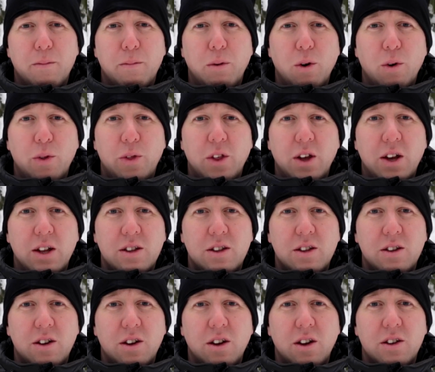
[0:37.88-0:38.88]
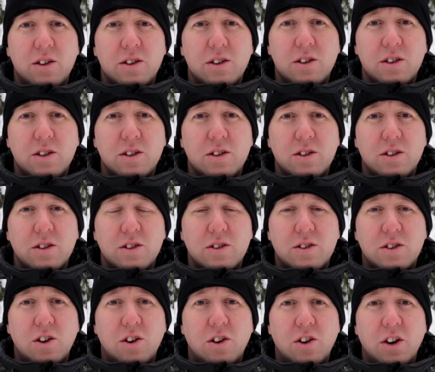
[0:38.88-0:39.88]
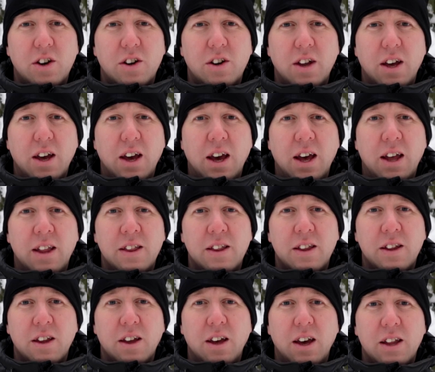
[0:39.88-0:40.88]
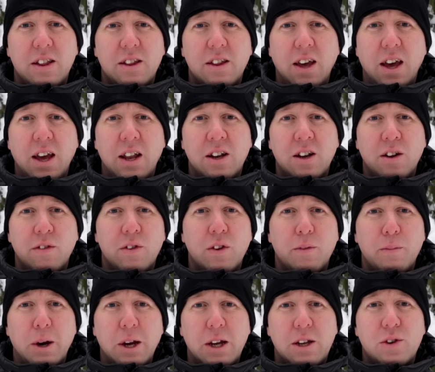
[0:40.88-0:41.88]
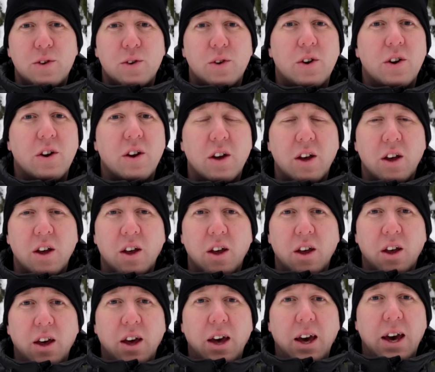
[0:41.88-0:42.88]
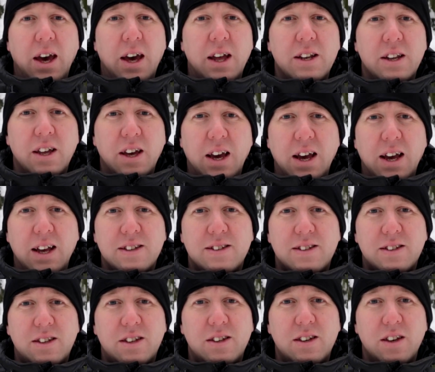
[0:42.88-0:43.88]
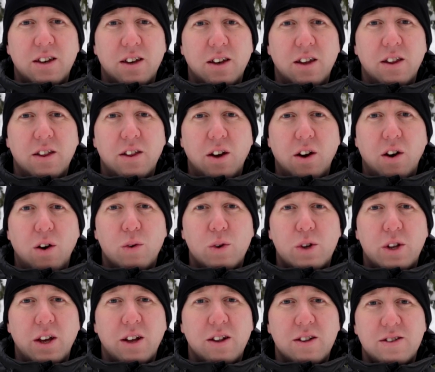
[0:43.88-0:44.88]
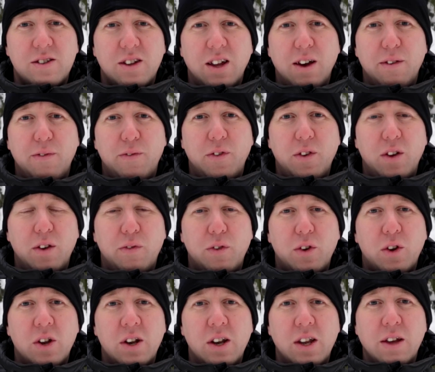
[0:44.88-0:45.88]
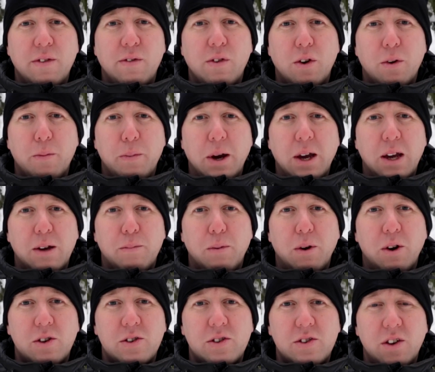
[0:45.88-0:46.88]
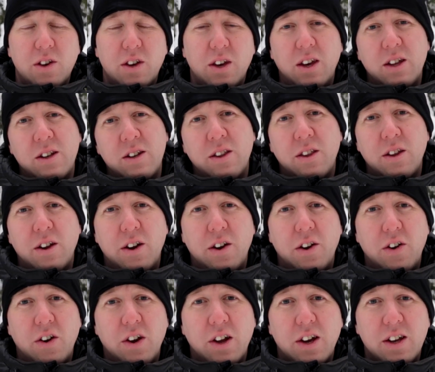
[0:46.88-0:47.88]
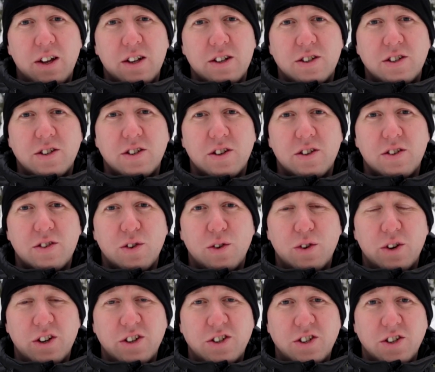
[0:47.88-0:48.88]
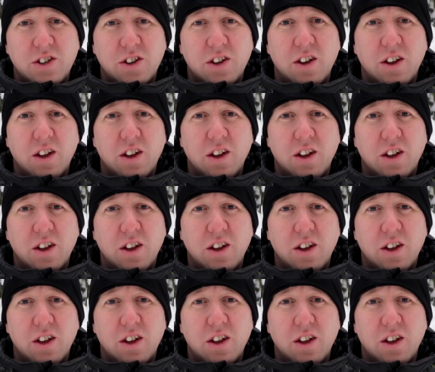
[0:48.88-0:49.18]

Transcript: both at the start and at the end of the bike tour, and ask the hotel staff if you can leave your bike box in their luggage storage.